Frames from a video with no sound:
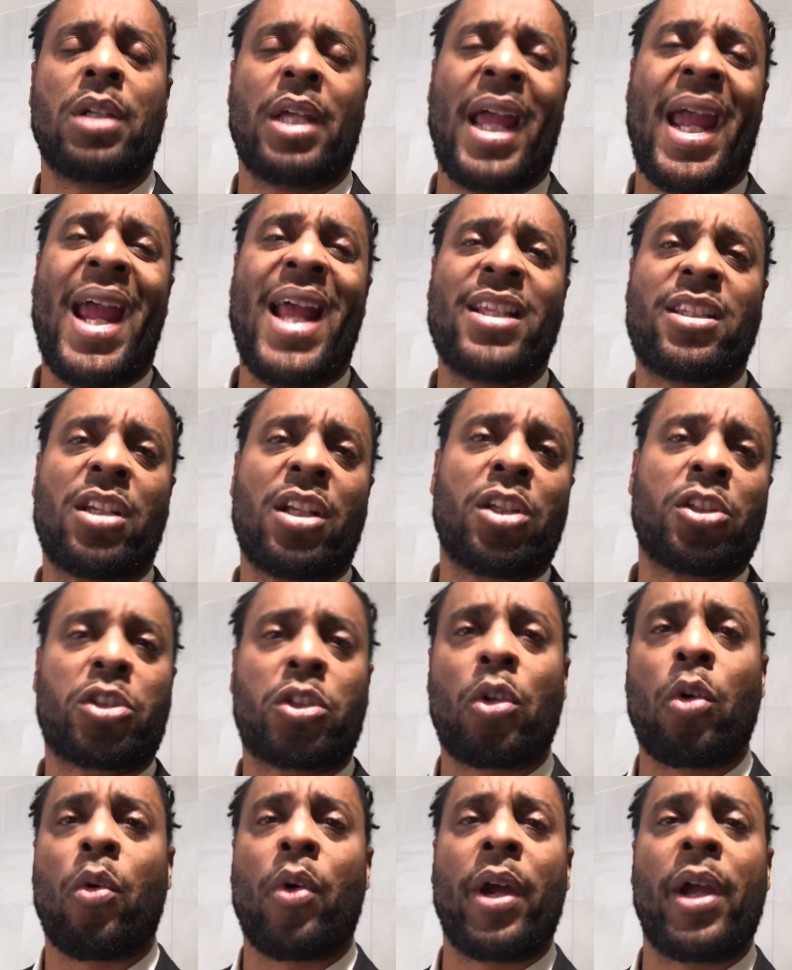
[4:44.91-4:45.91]
add to the
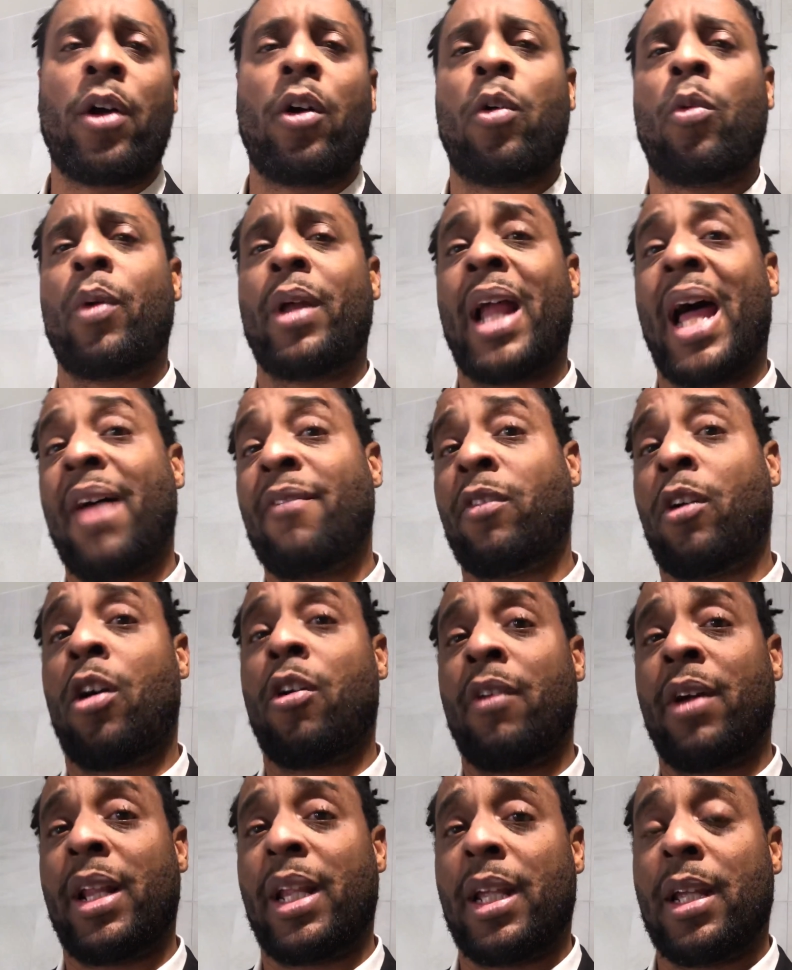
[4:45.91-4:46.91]
story on what I've
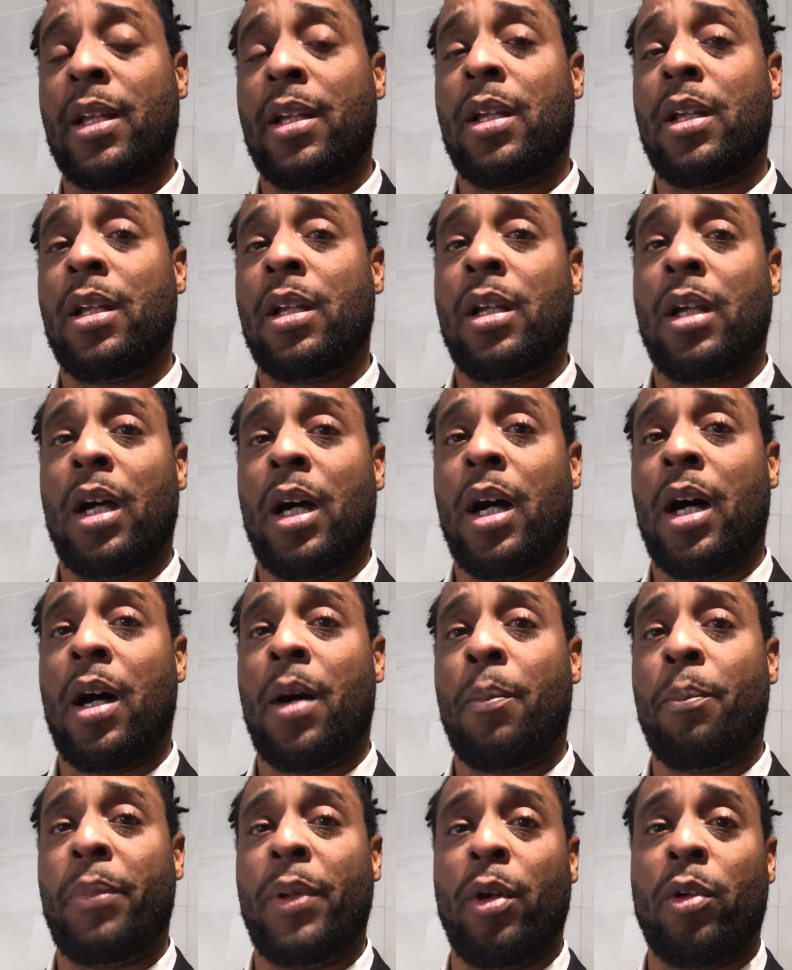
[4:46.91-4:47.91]
already
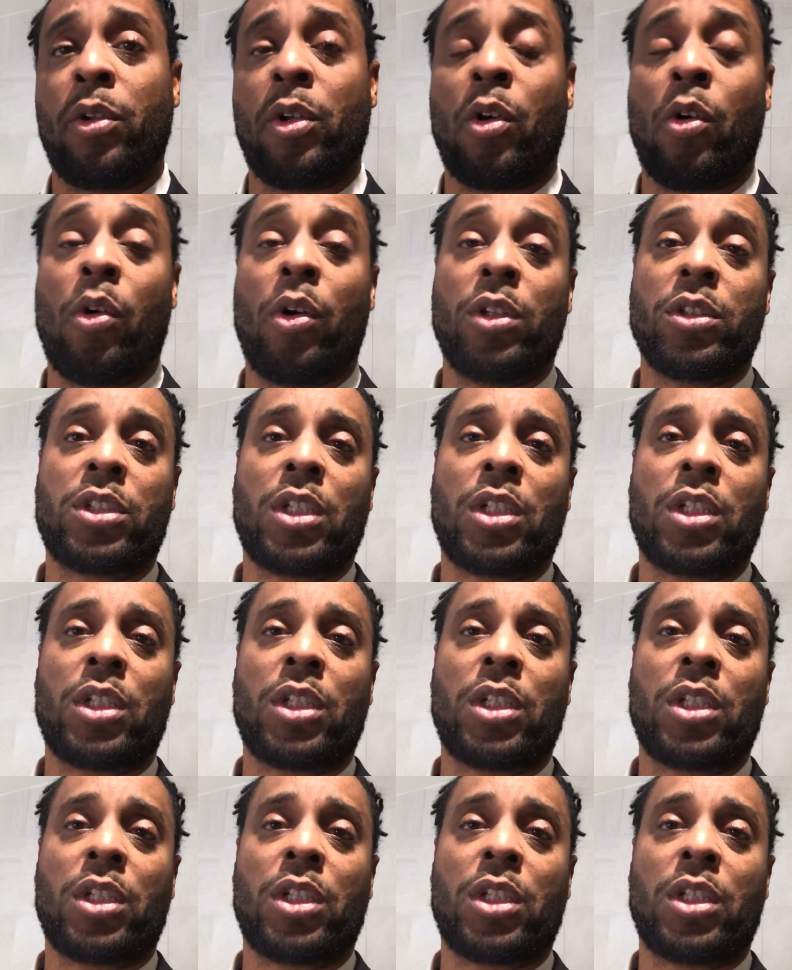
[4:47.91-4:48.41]
um, built on.